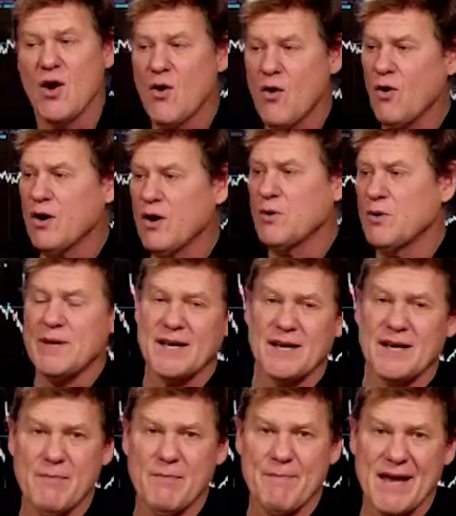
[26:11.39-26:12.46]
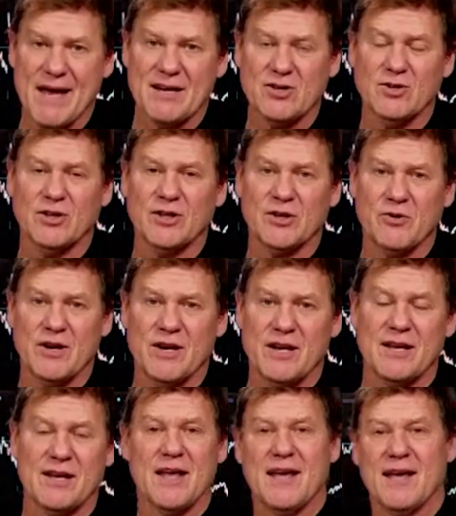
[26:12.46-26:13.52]
or it will become a medical
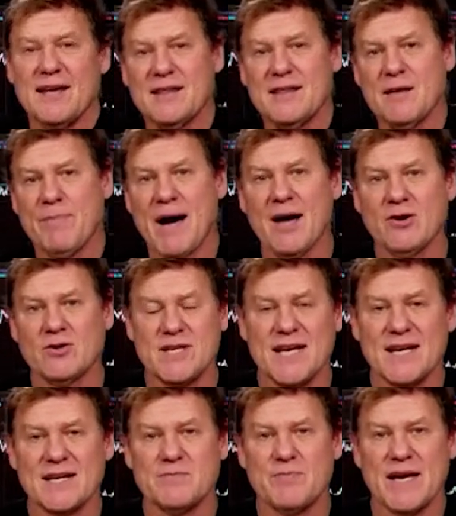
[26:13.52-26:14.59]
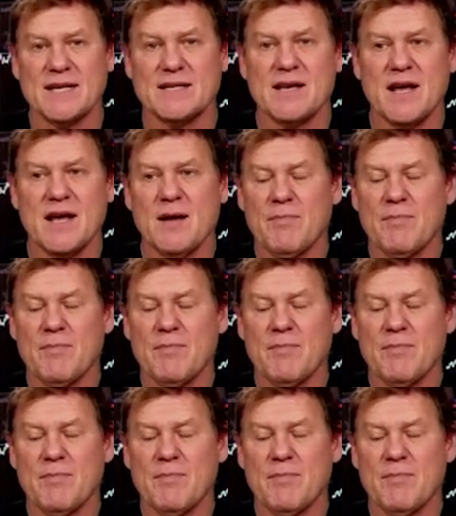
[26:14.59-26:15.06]
ingredient in the biotech space.